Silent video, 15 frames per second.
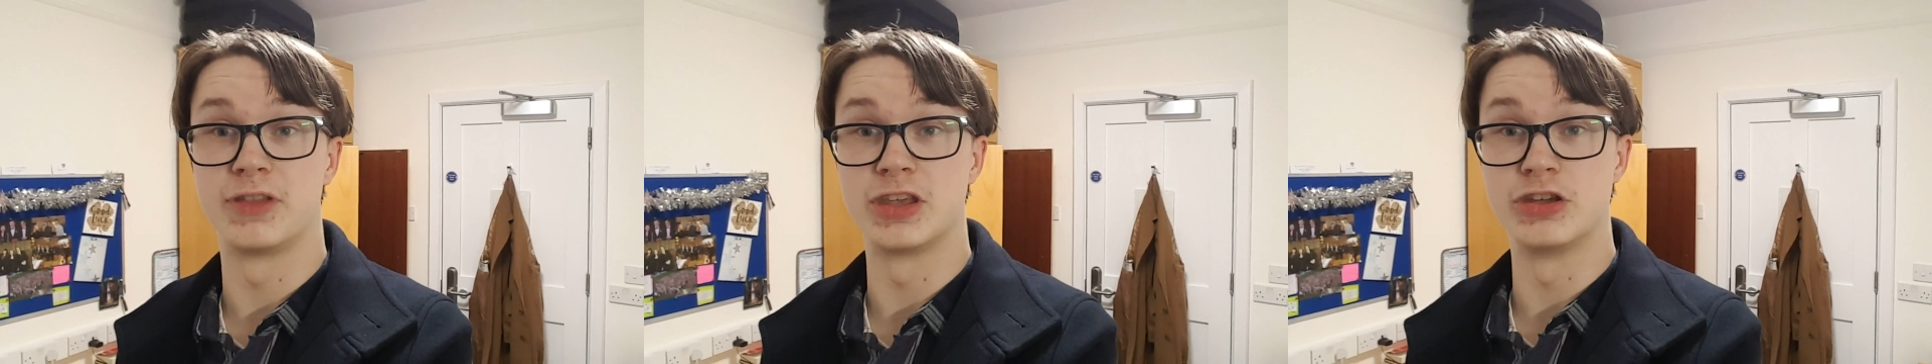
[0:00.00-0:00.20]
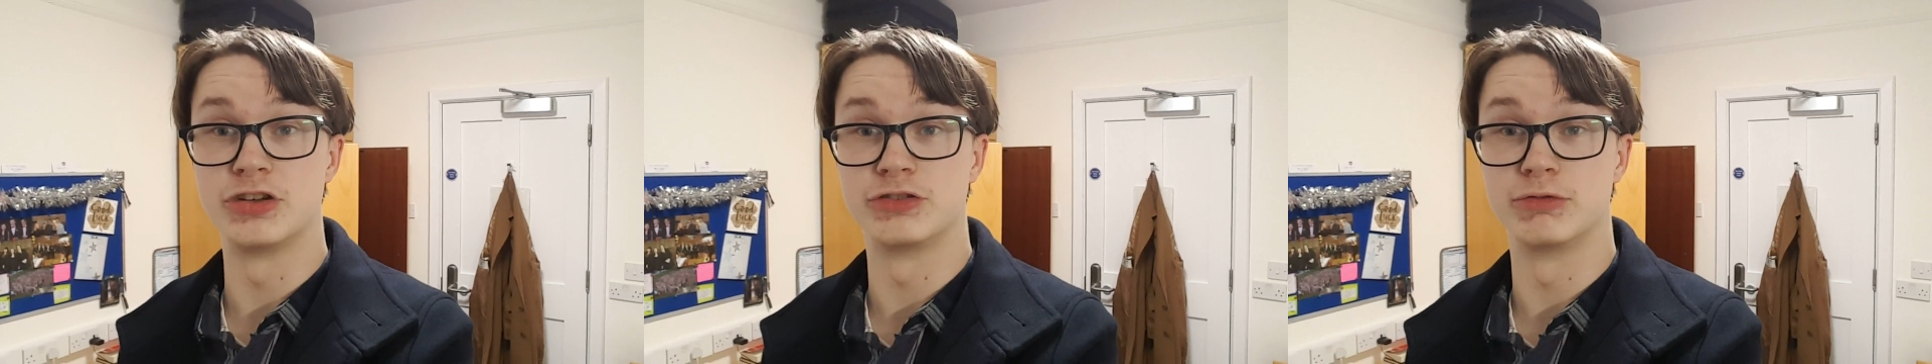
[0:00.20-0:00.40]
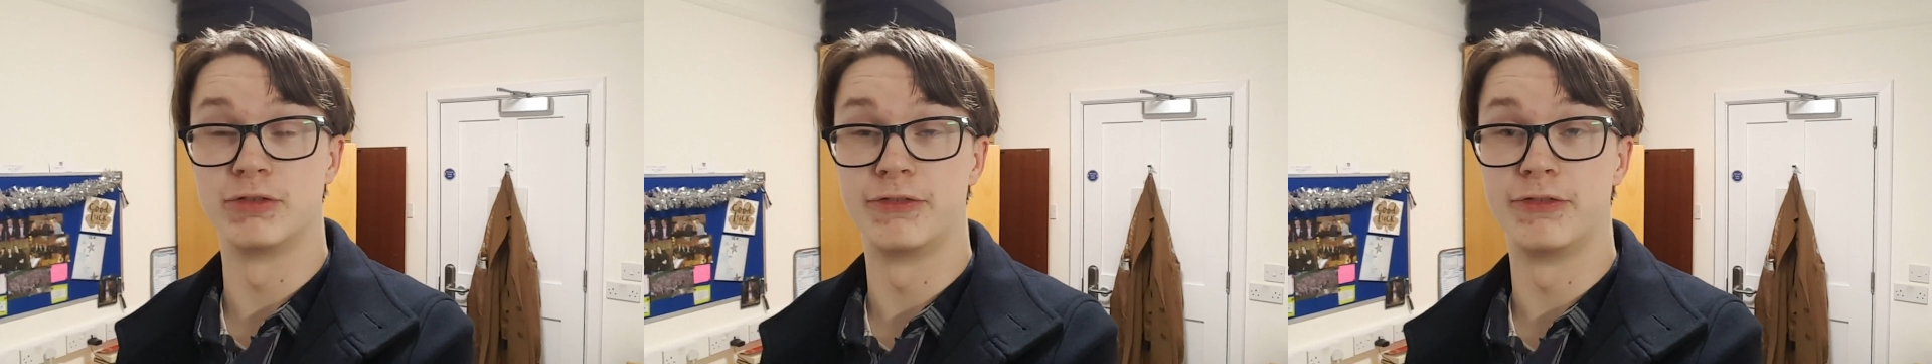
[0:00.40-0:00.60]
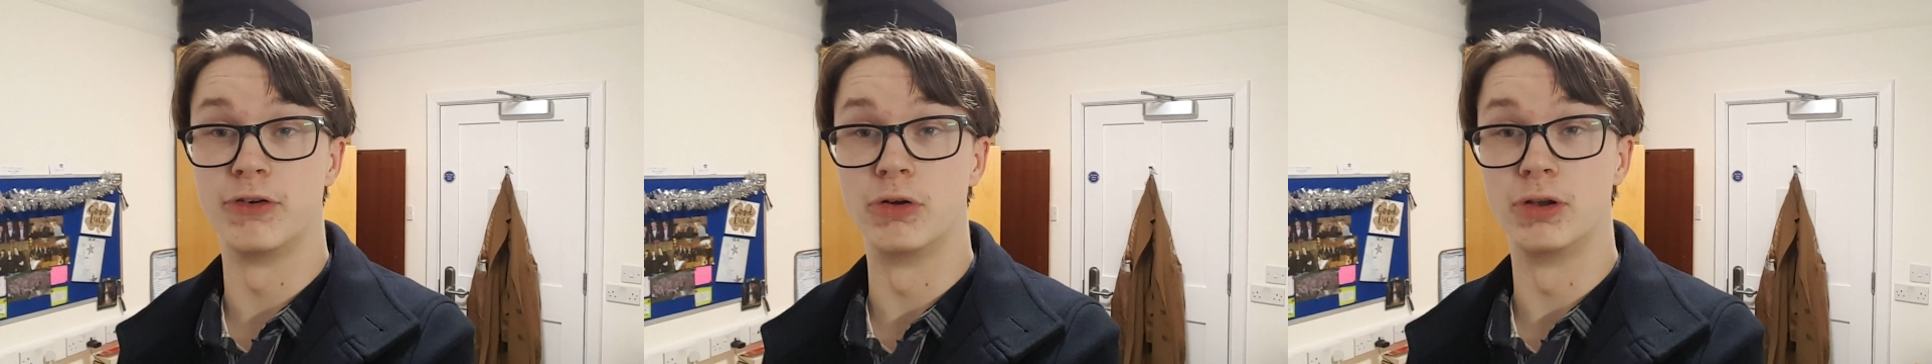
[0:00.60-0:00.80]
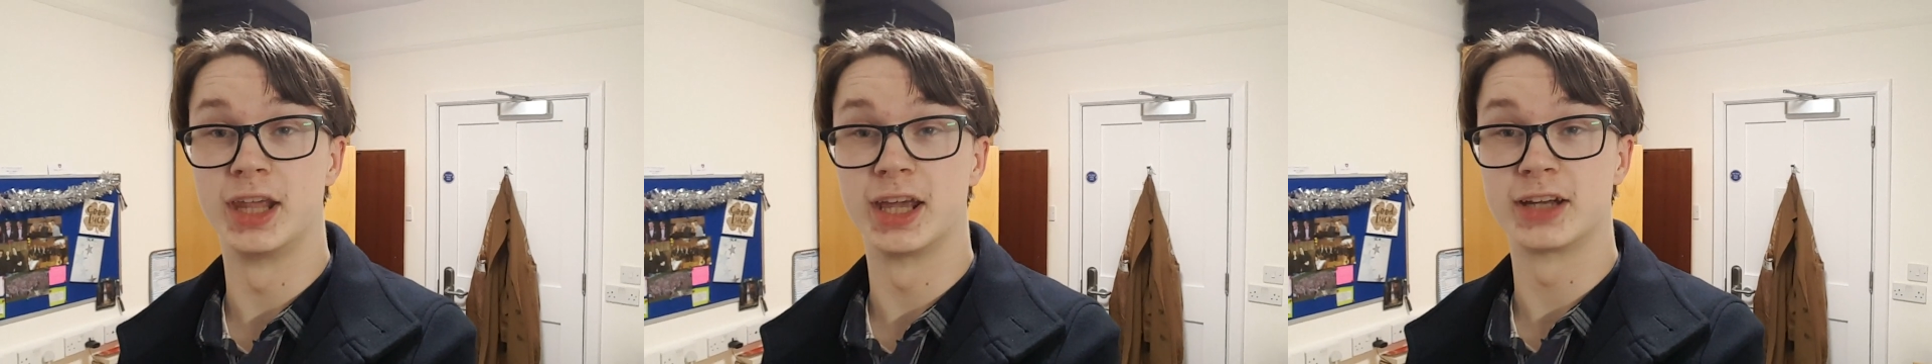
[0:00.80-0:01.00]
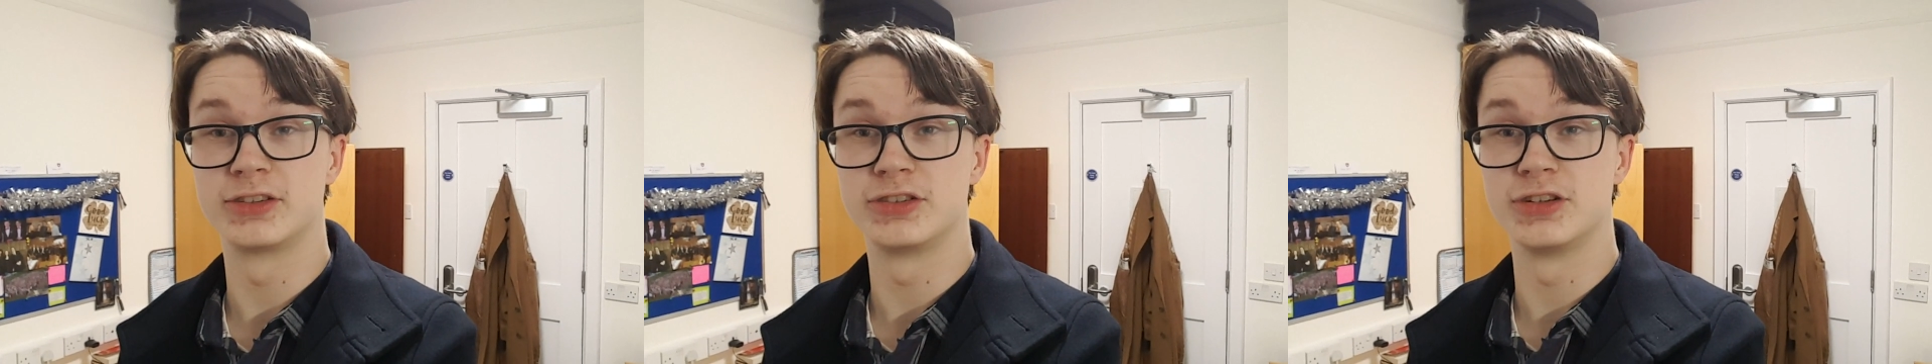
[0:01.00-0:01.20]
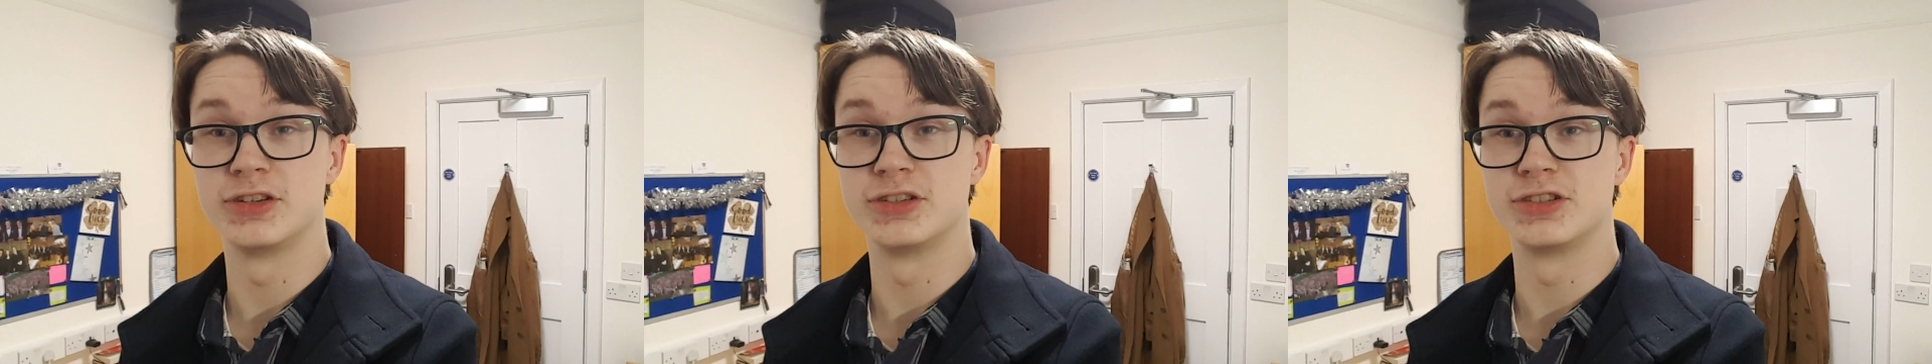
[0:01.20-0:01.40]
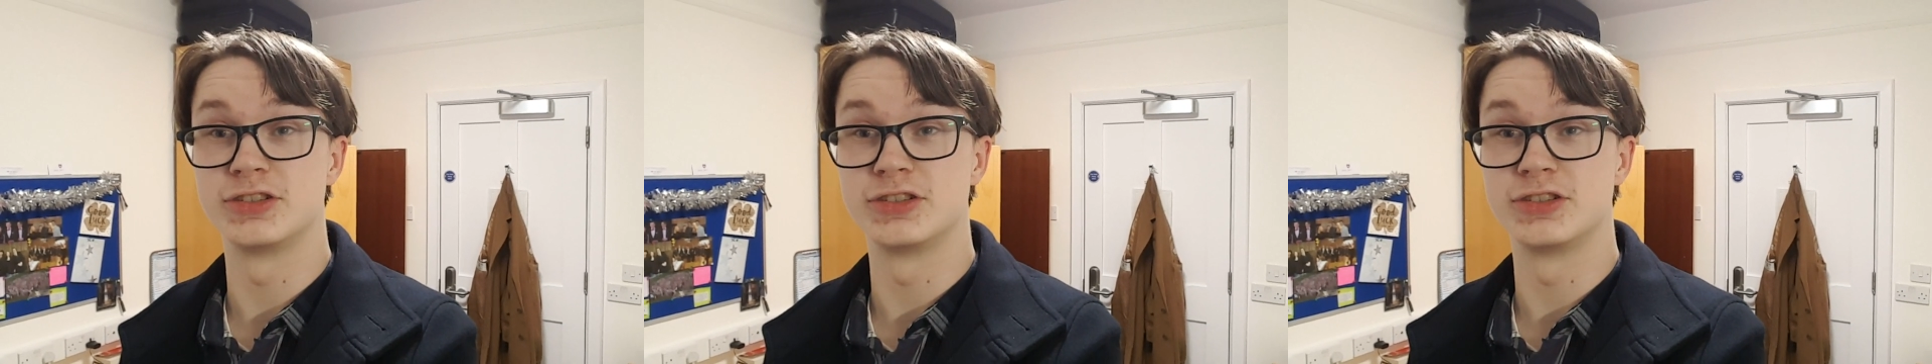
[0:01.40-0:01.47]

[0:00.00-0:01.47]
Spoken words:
the usual four lectures,